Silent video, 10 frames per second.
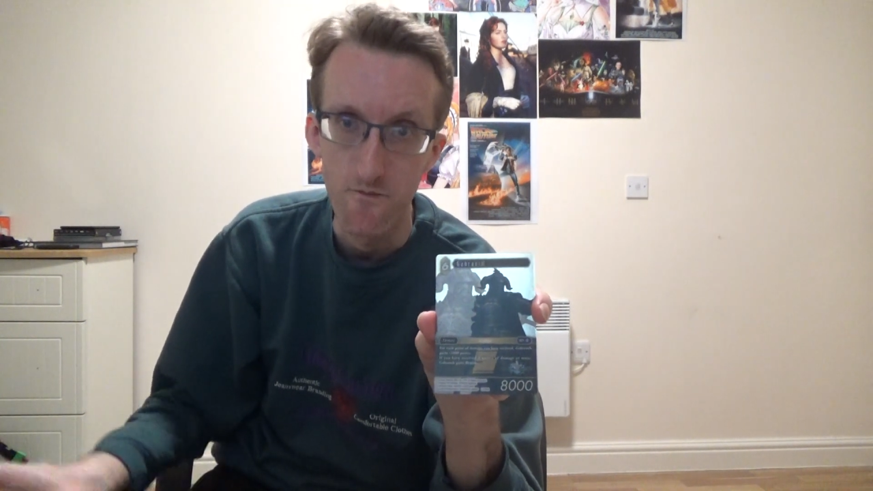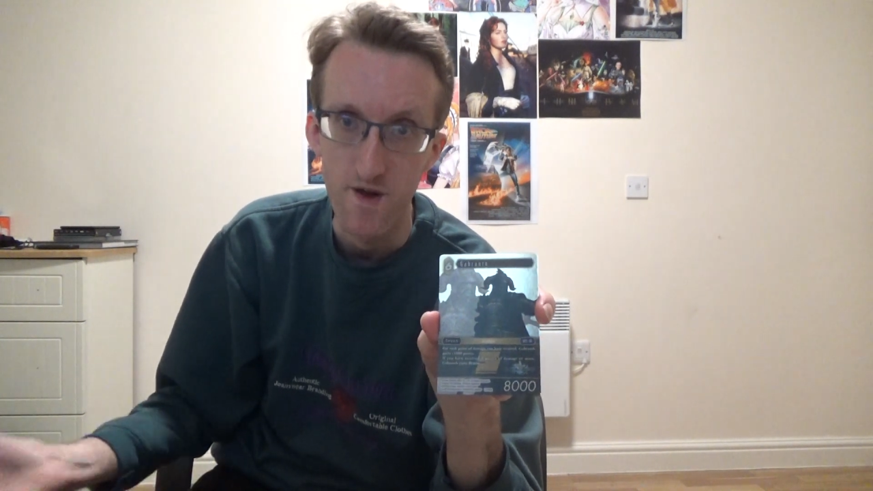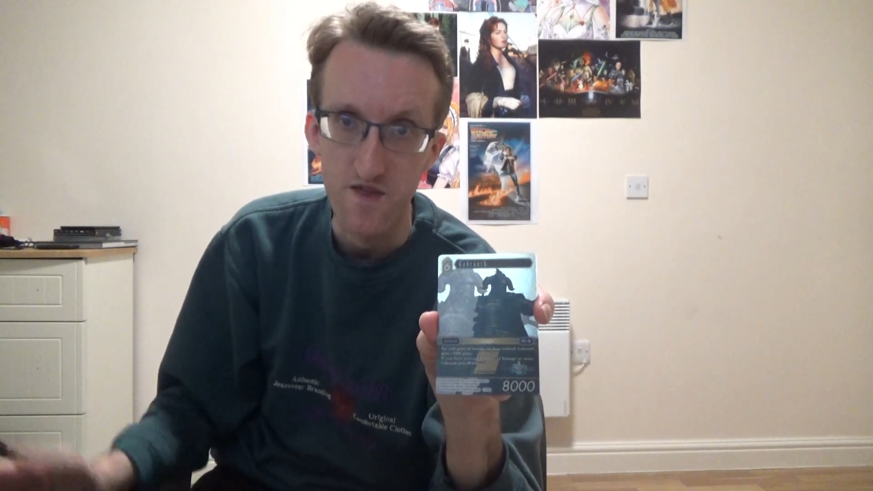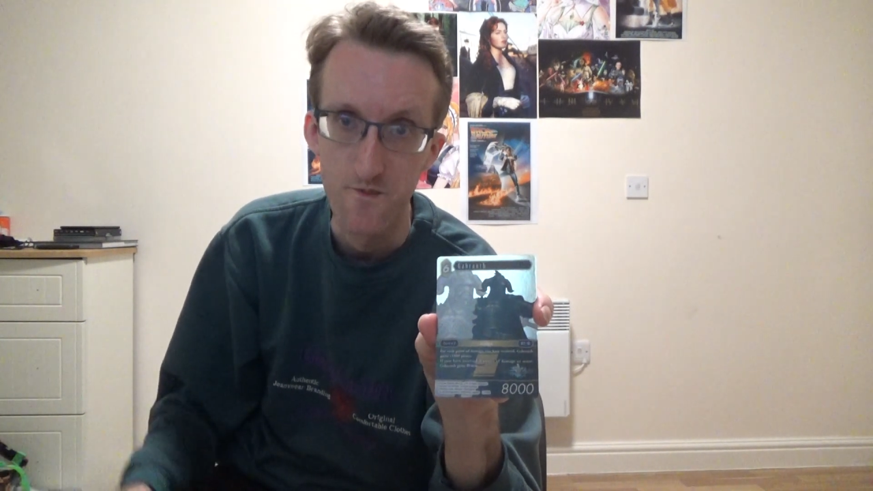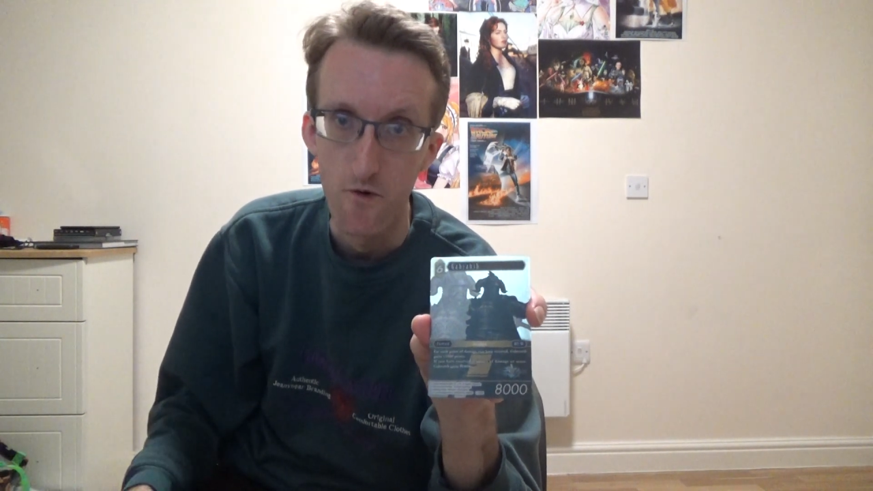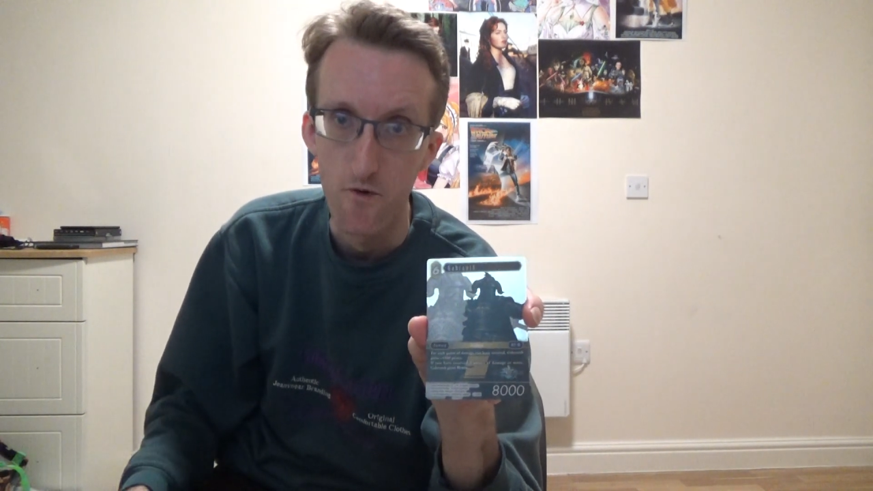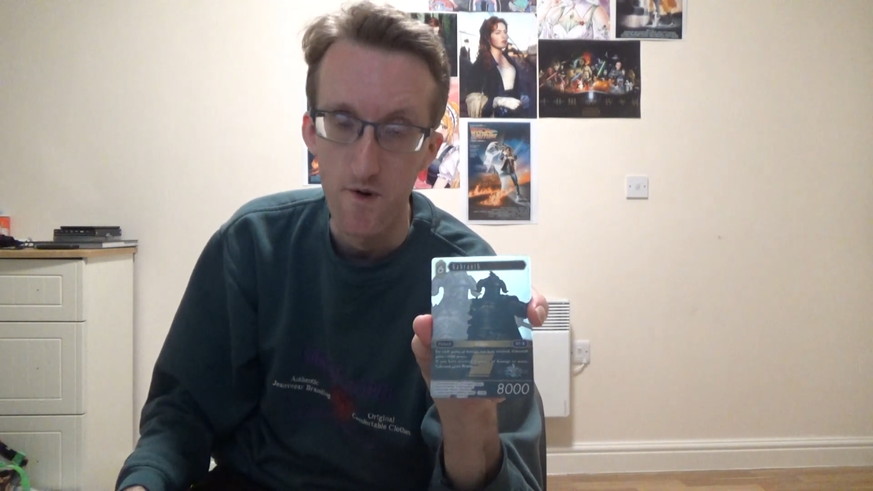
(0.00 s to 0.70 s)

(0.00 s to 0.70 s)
it's more